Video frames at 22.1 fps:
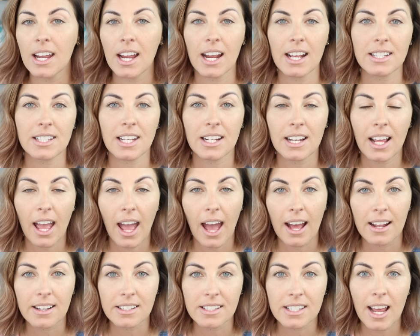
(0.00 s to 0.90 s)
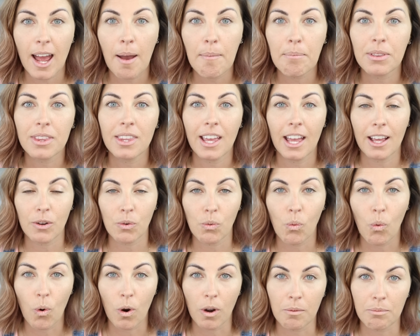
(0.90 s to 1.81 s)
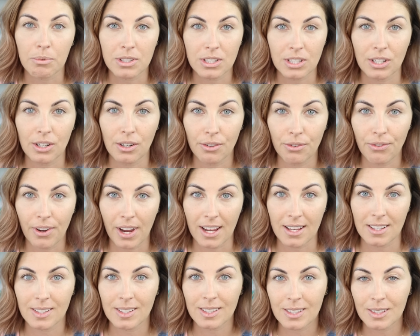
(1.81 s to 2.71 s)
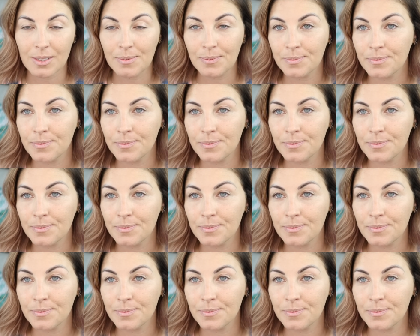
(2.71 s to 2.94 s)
It's gonna add depth and warmth to your face.